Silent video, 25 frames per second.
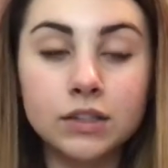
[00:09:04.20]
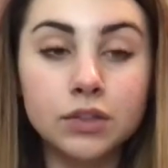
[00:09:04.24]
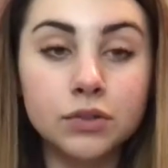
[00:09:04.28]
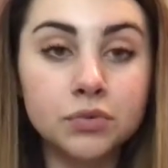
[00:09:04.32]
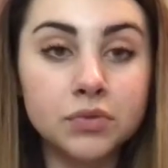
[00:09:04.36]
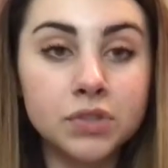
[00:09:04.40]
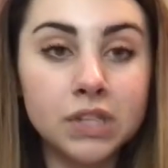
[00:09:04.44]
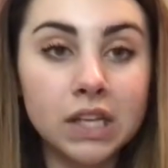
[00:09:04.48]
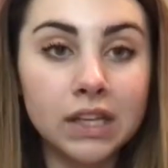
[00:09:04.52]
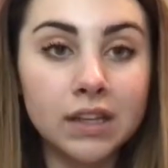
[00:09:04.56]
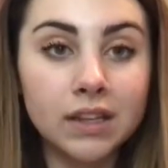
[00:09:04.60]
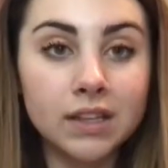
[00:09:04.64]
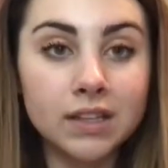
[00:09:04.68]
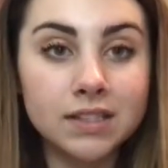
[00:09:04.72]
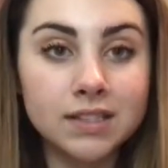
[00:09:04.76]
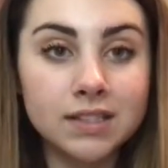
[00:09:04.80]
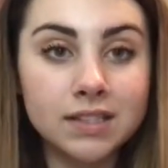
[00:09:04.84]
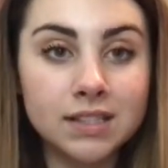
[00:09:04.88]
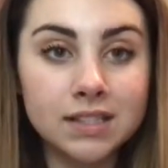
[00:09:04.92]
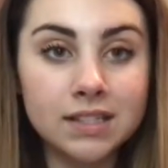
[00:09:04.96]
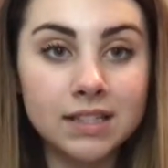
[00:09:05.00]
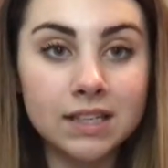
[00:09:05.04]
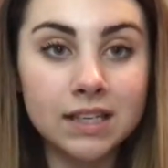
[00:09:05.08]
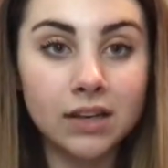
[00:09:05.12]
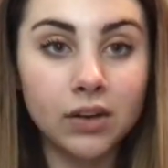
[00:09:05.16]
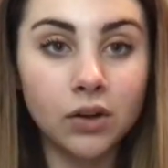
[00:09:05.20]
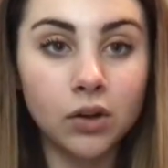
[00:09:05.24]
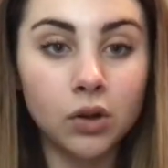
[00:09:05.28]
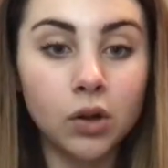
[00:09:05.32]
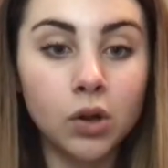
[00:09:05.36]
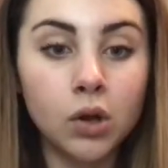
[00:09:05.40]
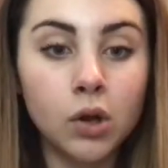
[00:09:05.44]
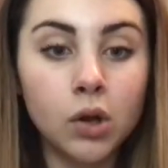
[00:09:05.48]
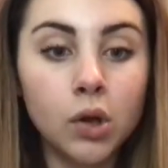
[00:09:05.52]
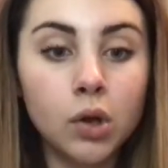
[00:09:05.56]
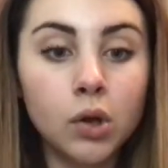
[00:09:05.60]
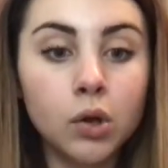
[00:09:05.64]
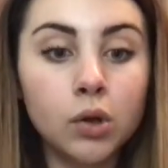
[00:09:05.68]
using the steel
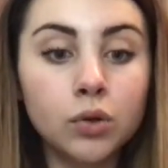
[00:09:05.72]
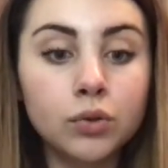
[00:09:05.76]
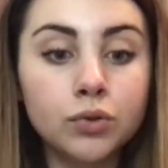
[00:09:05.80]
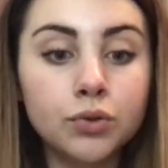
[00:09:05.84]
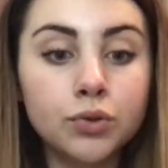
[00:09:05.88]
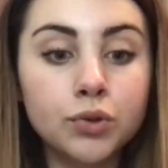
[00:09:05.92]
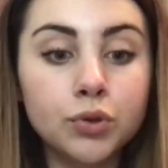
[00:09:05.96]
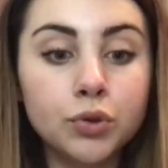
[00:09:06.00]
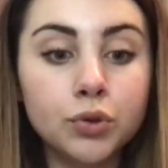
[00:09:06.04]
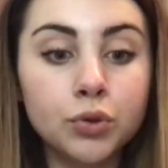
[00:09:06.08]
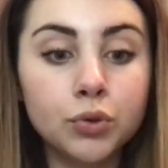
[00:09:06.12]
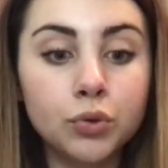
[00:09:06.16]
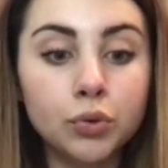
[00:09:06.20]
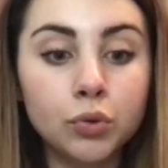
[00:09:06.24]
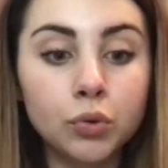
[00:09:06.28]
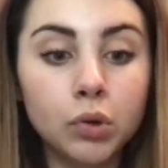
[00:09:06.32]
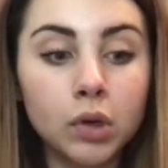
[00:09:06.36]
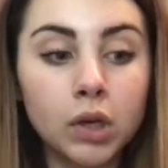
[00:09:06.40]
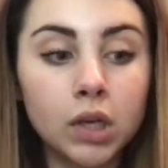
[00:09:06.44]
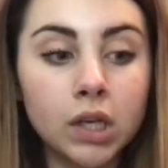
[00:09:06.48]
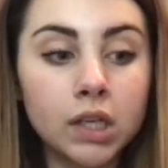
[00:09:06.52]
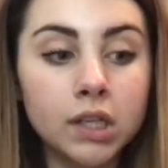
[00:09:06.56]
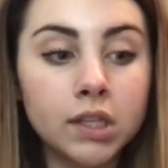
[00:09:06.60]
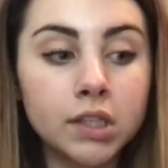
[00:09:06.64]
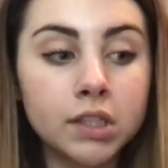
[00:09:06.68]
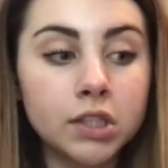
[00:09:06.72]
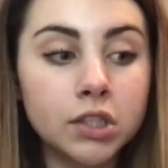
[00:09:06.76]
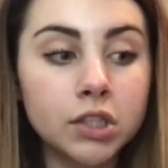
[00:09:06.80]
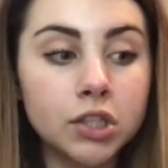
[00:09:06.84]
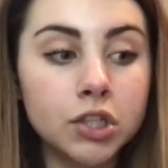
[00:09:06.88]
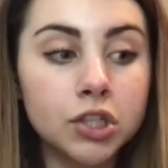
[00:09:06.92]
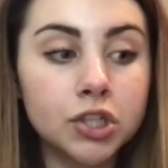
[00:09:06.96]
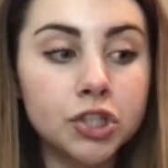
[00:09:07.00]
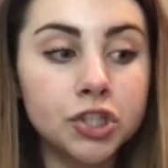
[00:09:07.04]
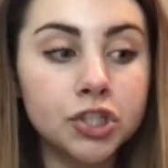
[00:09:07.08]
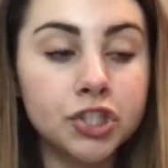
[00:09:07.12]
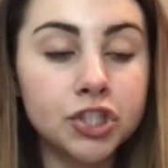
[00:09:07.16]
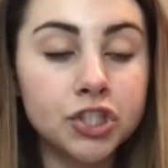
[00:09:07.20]
to
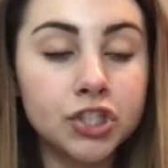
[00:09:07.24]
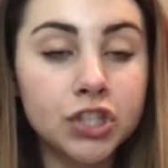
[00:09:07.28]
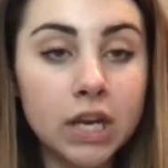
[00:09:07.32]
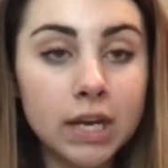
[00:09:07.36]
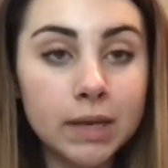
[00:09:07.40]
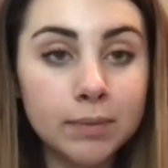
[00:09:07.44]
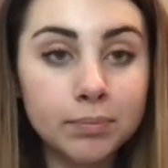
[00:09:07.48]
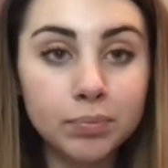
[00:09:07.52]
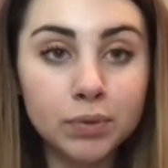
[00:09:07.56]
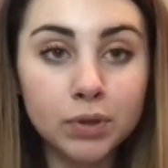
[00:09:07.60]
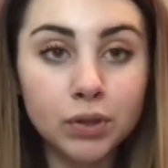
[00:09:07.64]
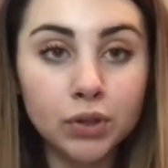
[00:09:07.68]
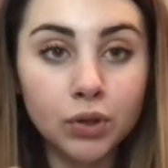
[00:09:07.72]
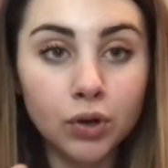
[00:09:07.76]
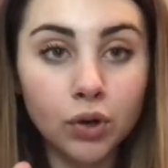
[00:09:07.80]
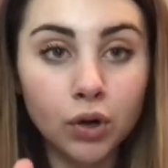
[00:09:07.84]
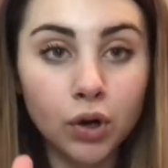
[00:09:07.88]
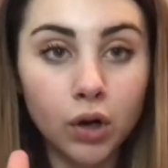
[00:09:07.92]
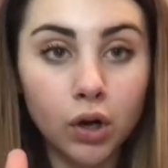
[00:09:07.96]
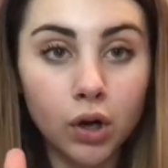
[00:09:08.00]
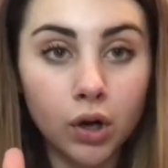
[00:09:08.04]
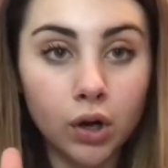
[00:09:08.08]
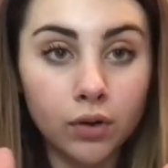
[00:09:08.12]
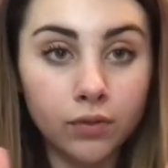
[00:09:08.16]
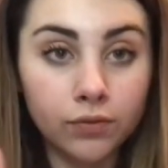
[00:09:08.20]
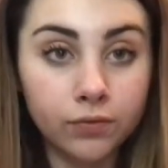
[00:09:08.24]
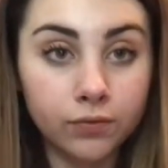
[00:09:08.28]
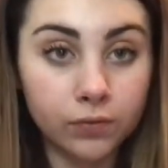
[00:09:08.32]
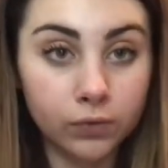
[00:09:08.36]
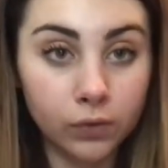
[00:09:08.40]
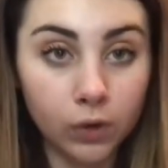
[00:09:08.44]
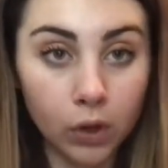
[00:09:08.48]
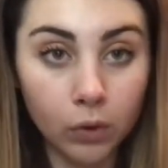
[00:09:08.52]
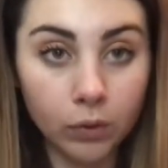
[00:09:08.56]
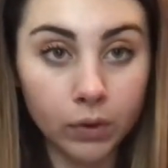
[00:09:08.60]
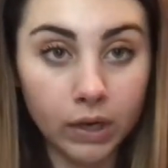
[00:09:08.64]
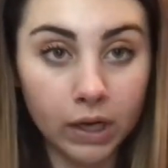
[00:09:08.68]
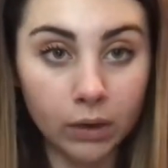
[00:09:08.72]
shape your
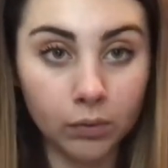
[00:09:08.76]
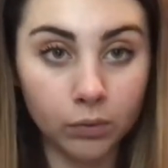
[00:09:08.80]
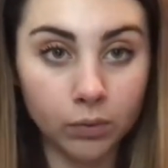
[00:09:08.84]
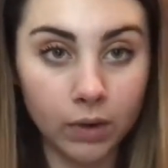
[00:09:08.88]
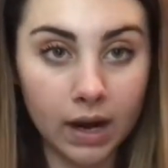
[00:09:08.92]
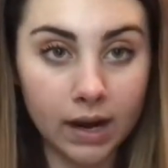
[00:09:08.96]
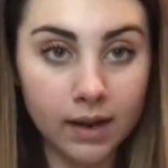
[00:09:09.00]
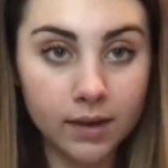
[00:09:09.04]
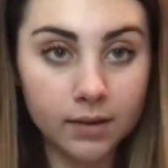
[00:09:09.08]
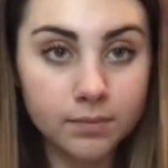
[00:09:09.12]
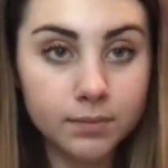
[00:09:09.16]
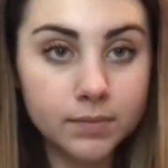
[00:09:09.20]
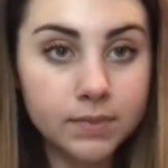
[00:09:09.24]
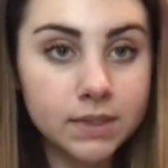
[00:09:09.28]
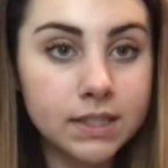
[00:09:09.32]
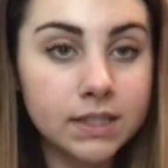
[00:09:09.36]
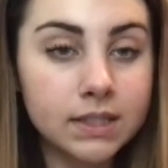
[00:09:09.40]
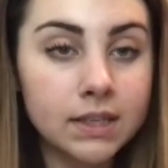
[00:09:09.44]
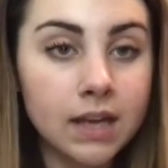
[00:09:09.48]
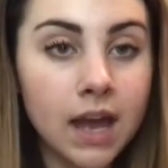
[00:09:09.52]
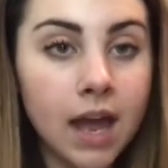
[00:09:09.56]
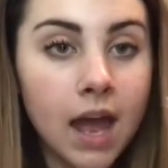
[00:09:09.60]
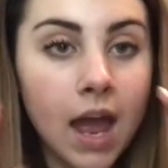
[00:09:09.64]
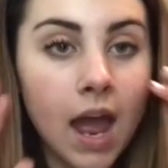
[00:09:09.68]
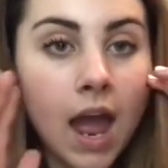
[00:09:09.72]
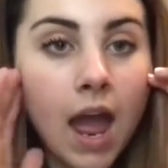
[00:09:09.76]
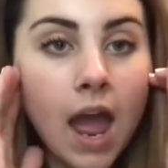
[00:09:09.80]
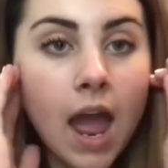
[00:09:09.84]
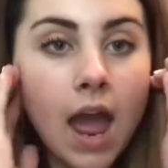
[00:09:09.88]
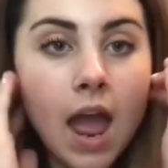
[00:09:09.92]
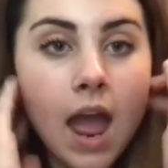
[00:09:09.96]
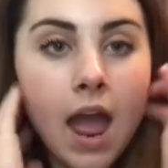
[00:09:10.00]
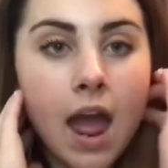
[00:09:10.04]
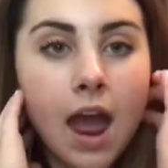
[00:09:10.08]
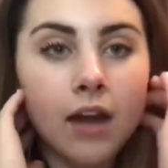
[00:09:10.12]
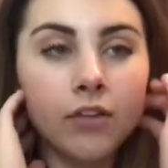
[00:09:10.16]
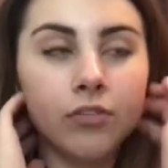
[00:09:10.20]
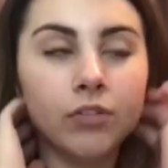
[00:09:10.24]
floating ribs.
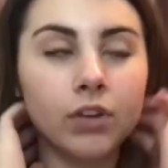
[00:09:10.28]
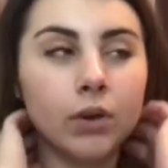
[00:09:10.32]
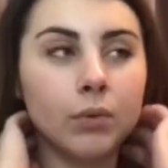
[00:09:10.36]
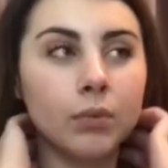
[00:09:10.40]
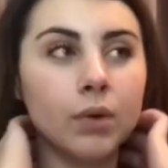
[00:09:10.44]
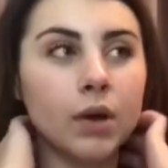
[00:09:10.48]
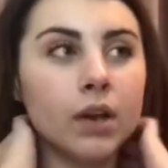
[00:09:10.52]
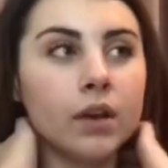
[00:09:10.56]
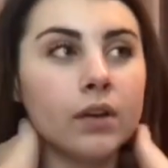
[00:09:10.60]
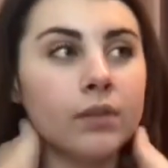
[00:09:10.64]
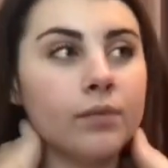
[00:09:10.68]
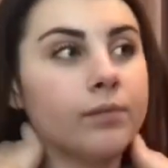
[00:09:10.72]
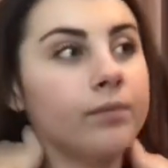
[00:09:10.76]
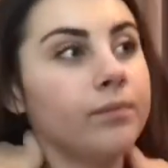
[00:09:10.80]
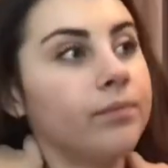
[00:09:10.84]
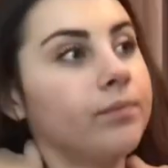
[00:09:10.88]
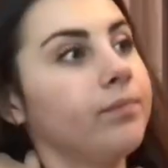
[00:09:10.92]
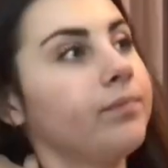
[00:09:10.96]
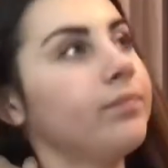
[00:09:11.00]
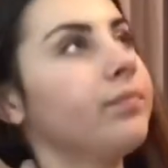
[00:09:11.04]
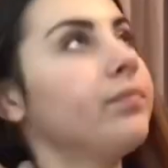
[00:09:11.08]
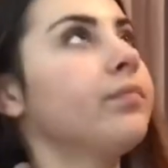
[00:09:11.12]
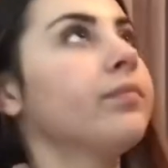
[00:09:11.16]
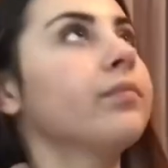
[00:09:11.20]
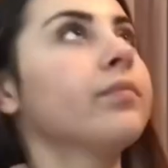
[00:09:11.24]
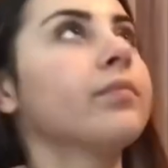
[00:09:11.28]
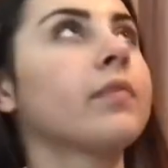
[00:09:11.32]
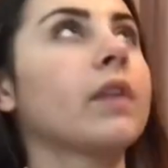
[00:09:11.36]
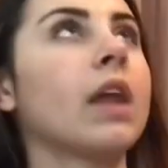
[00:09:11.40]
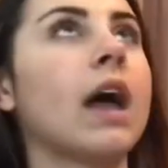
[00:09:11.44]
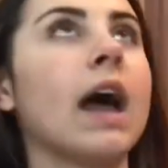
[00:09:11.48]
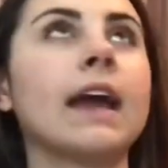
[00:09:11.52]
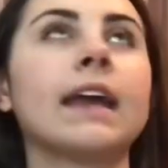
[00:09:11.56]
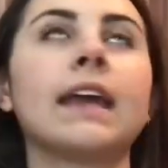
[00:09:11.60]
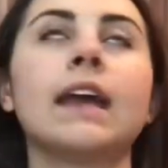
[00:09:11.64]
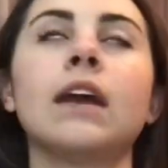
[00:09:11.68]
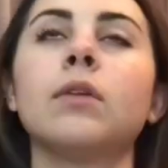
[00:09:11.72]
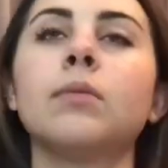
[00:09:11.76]
Everyone,
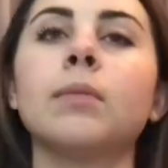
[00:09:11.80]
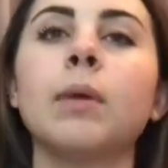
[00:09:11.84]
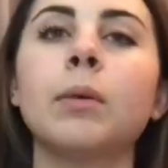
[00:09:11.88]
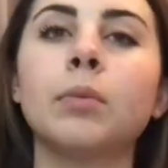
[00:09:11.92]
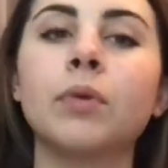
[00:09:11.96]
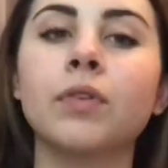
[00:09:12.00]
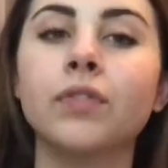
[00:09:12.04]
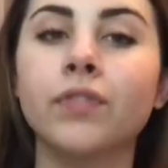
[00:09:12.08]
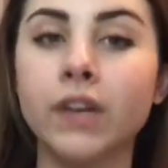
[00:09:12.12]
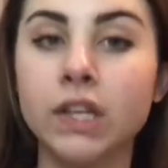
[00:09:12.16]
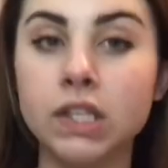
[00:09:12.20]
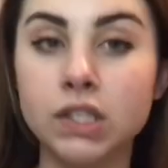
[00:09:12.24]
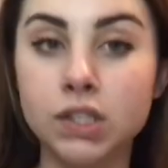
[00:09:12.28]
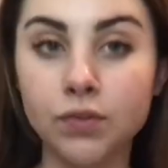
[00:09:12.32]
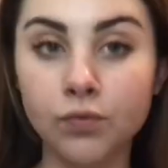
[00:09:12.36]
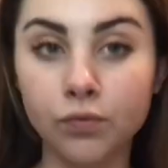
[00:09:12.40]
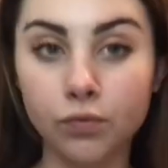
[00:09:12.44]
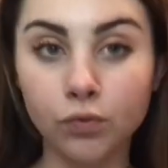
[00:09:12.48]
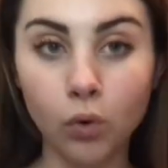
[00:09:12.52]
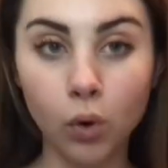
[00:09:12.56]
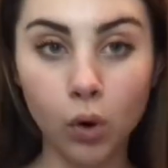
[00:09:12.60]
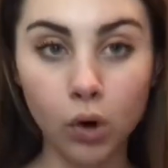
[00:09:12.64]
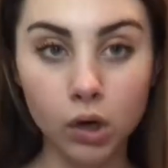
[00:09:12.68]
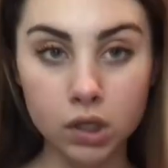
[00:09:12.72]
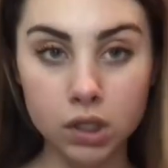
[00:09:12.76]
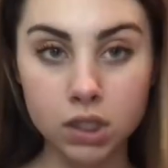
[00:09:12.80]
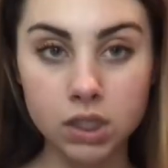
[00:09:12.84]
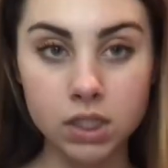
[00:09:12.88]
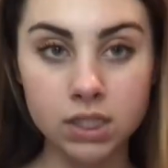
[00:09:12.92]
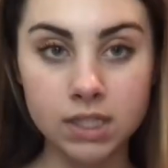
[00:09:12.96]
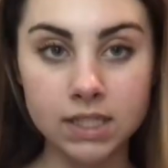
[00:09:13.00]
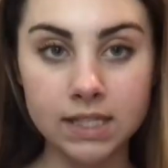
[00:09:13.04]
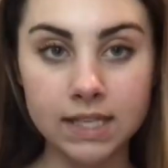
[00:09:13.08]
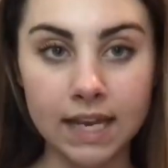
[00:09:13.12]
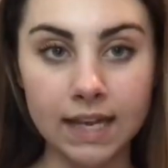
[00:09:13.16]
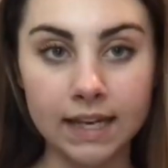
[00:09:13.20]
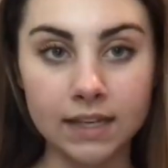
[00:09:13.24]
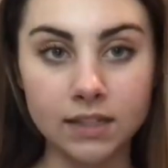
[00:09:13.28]
I can't remember if it's 4 or
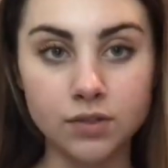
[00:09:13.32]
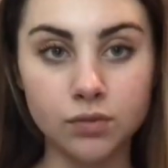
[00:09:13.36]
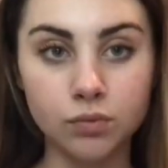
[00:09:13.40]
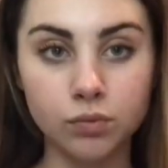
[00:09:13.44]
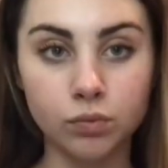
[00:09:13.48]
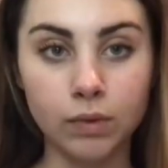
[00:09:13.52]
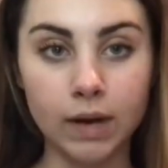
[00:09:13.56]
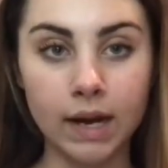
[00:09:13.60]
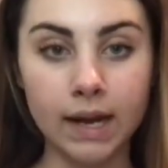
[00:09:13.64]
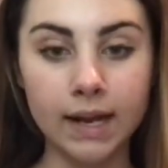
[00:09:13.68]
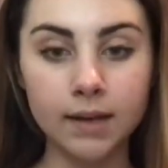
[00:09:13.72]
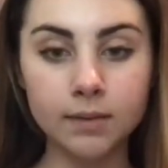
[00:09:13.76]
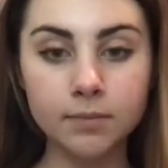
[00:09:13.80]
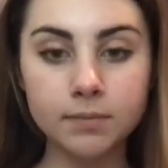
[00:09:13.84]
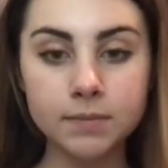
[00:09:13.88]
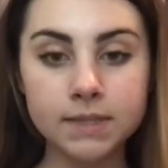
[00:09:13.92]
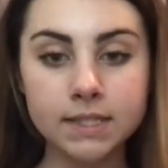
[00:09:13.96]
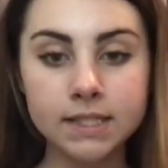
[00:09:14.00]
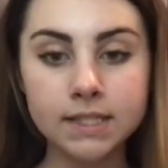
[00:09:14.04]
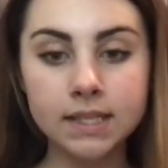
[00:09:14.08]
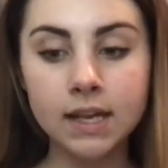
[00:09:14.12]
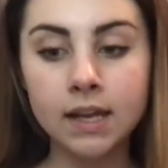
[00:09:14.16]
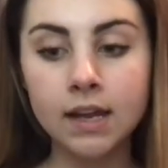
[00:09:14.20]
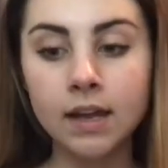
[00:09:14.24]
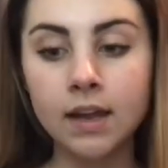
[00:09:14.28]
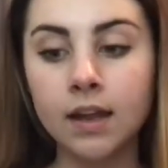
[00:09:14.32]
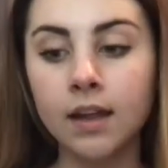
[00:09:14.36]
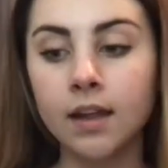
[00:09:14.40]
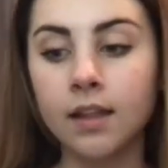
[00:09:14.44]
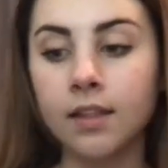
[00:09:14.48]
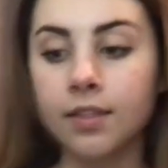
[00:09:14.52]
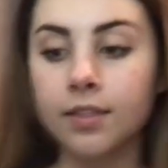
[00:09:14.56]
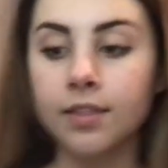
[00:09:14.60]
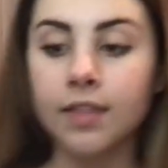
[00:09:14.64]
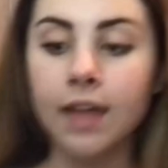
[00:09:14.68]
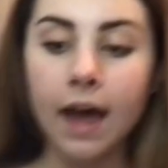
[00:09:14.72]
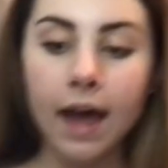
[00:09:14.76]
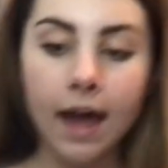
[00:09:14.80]
6 ribs
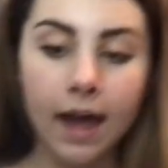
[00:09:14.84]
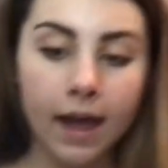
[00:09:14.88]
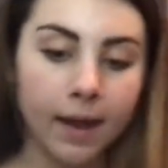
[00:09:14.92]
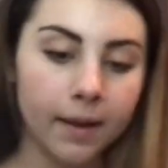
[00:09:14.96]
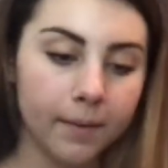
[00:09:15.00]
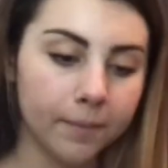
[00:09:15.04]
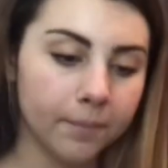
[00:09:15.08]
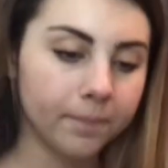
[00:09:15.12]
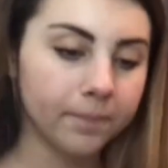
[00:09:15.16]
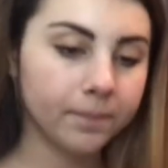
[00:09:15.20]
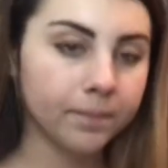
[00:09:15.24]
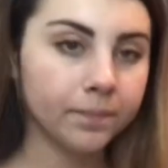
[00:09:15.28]
that,